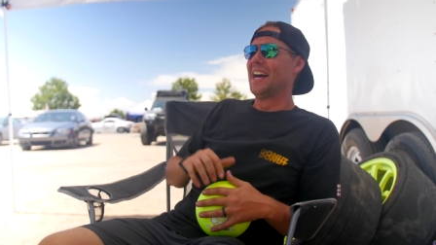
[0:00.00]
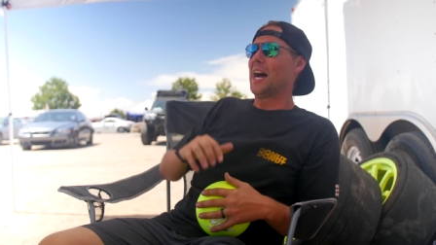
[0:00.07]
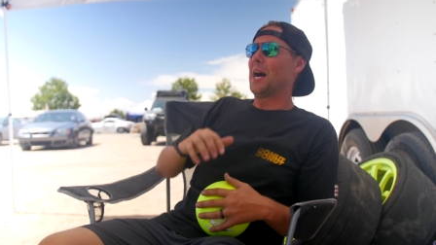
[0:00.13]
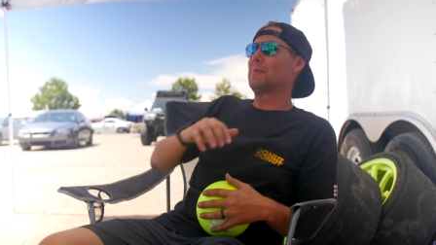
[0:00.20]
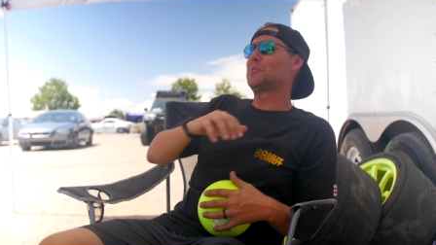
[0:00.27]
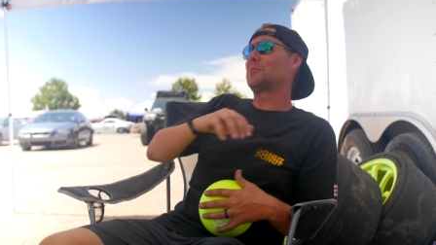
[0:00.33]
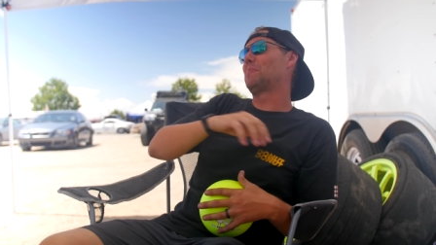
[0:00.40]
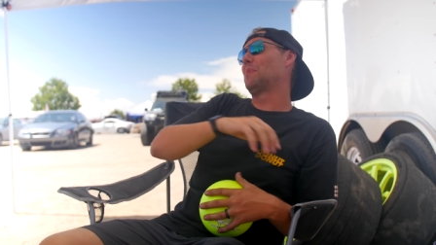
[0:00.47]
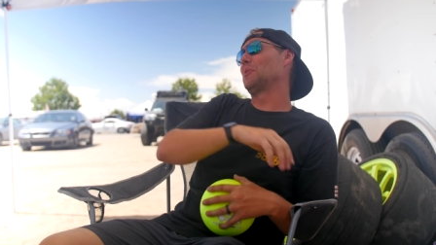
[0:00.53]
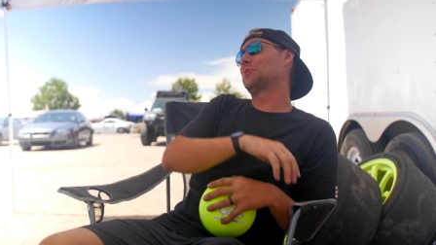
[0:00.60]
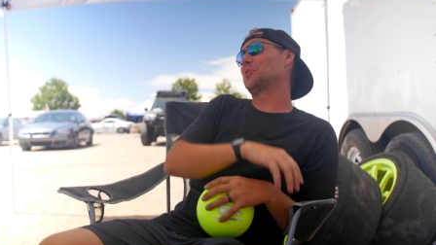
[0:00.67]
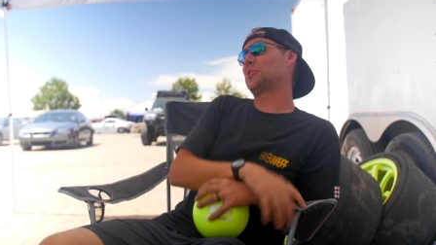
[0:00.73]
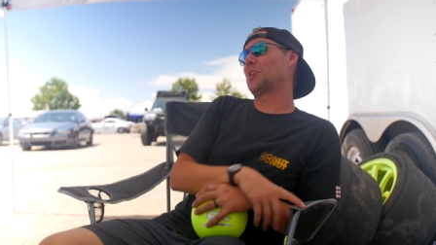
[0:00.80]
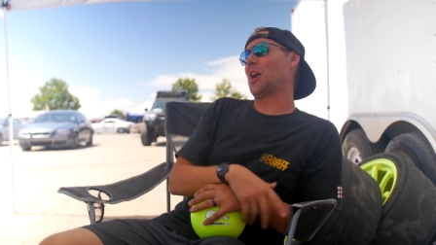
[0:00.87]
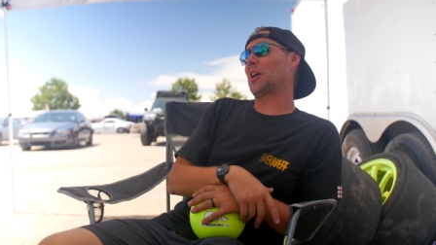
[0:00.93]
I'm
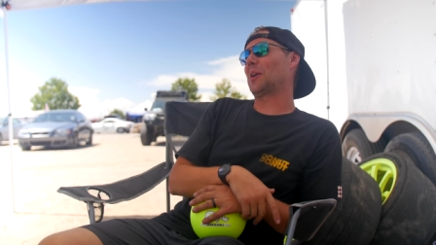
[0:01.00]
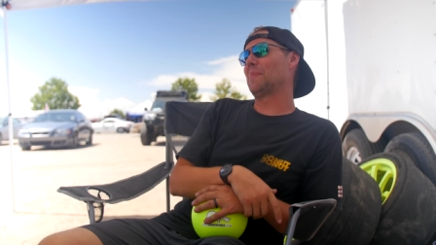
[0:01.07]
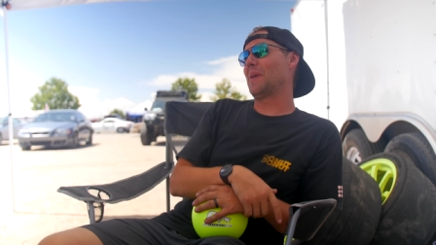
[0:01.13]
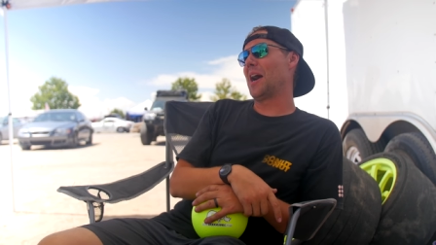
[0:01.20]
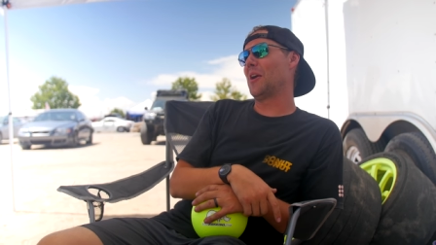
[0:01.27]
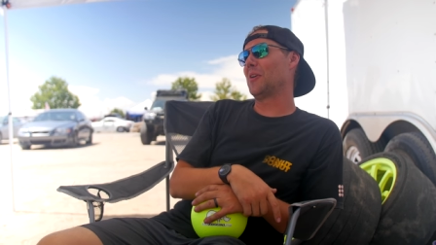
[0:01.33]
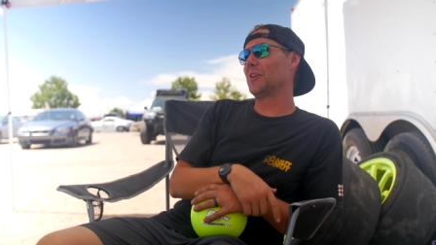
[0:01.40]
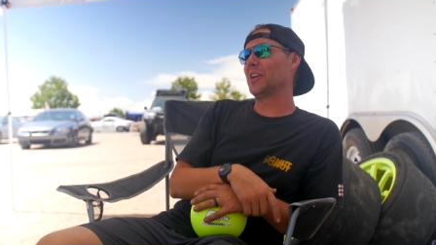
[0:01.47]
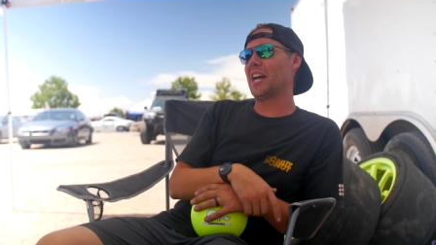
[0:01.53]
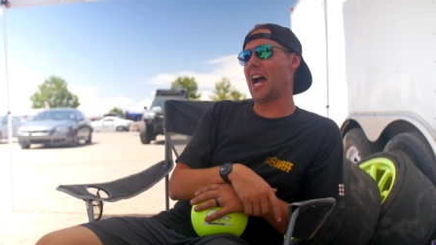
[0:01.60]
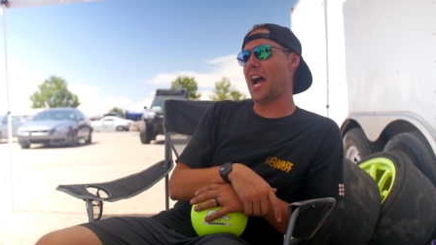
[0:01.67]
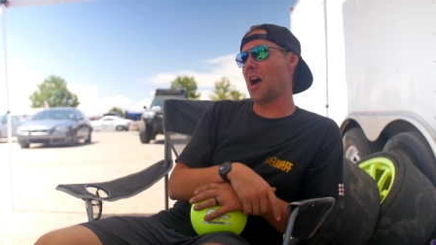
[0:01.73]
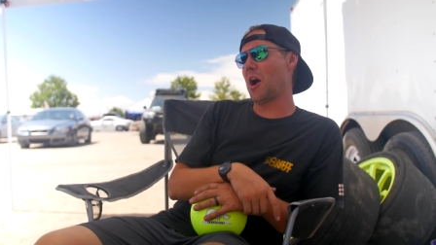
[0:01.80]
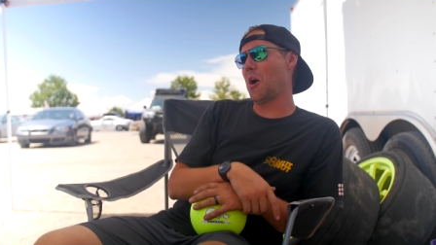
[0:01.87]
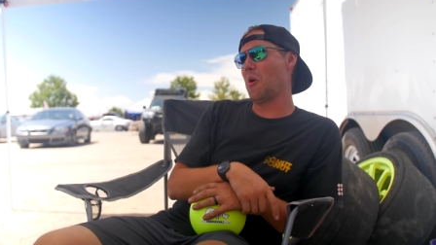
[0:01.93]
supposed to talk about
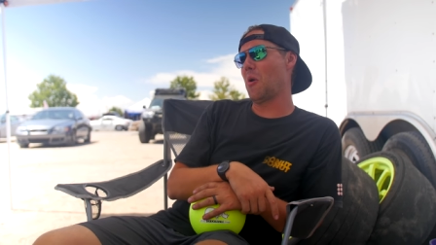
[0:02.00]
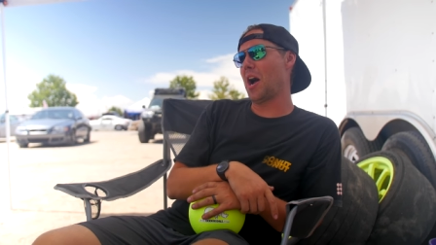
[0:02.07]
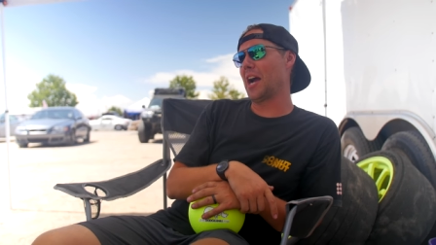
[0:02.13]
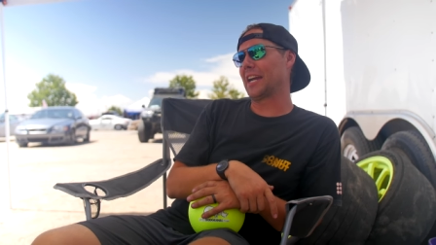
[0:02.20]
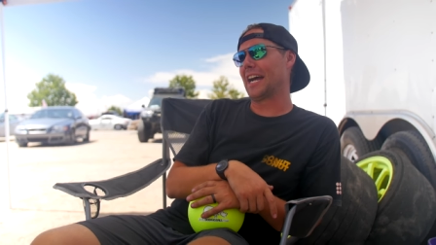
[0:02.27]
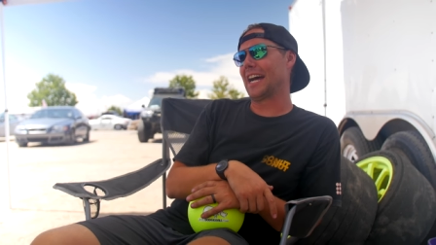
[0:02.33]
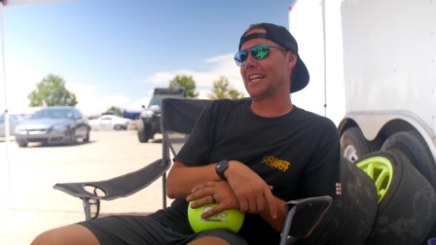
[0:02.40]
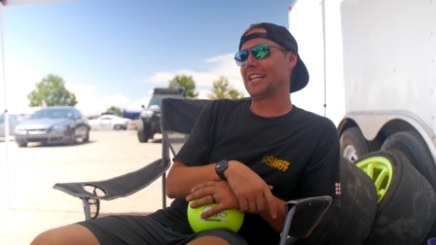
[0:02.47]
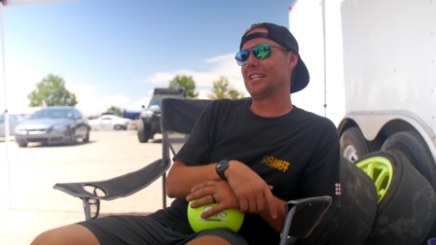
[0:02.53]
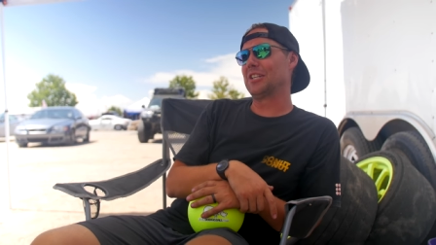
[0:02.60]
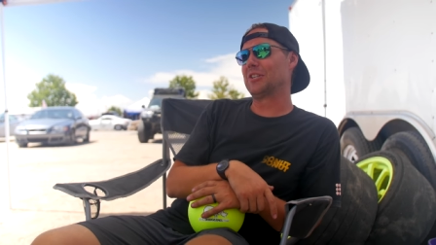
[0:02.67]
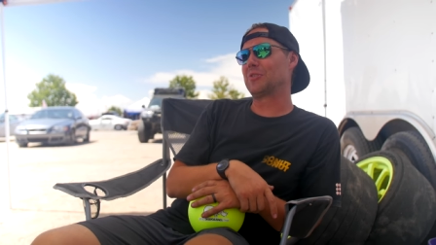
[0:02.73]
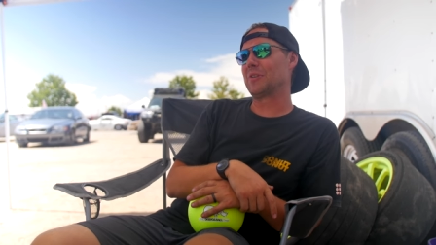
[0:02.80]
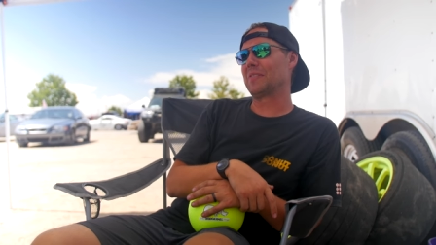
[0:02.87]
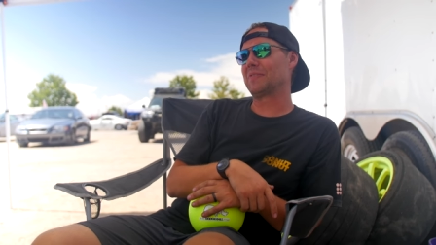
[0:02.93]
how I got into
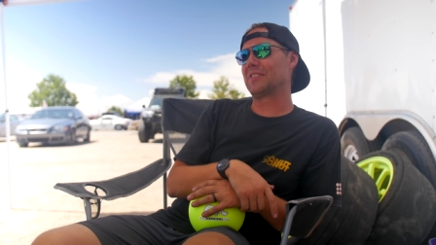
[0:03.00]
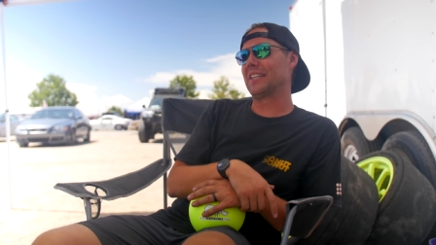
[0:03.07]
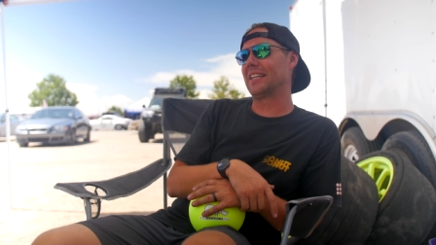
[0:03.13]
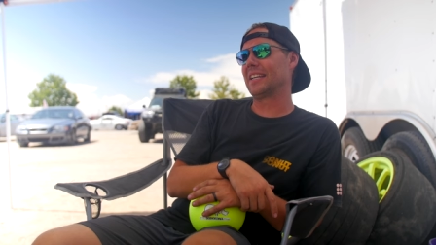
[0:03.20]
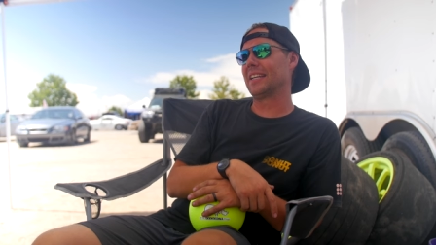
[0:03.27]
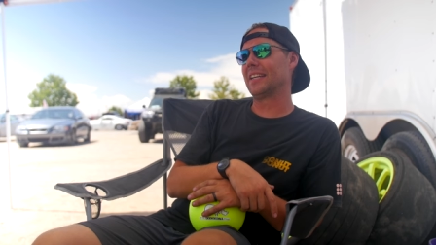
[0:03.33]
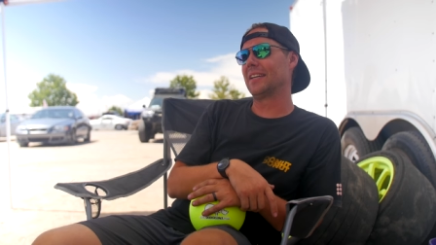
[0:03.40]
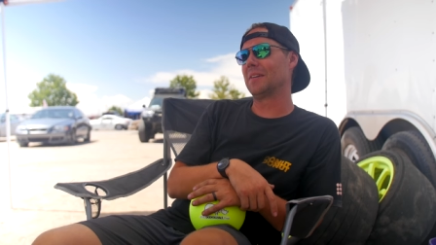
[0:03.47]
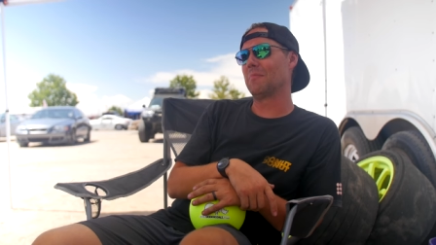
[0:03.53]
drifting,